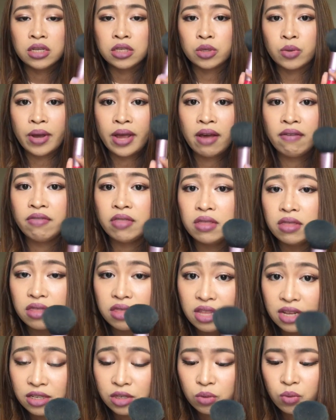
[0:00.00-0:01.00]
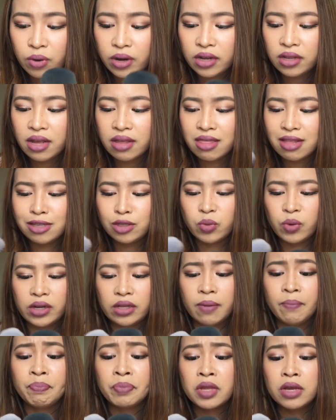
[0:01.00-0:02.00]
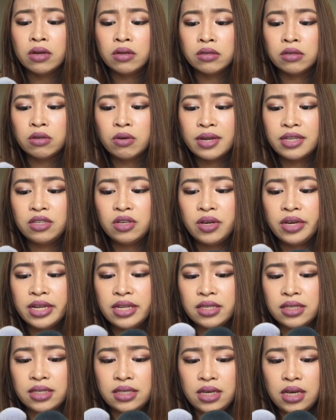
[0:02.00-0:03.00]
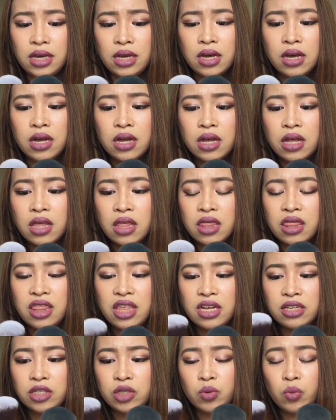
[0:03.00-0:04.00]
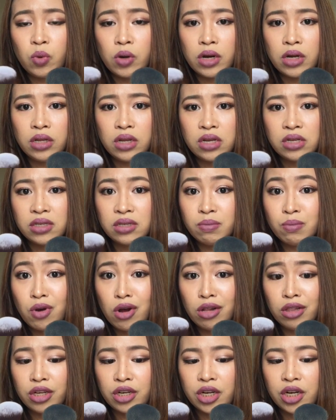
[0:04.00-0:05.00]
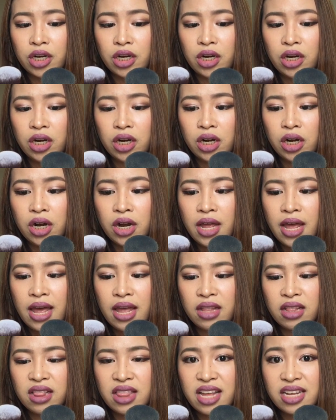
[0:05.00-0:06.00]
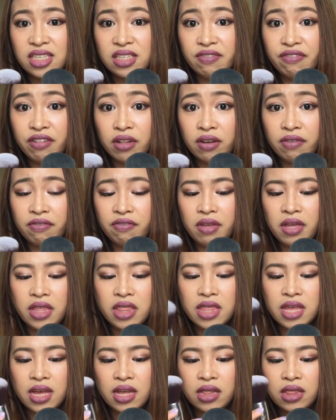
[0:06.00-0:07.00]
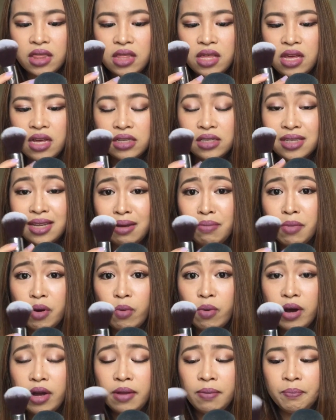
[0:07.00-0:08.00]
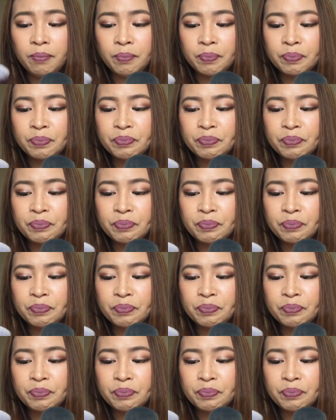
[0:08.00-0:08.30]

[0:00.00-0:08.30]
So I have this one and this one. So as you can see, this one is smaller and less fluffy than the Sigma one.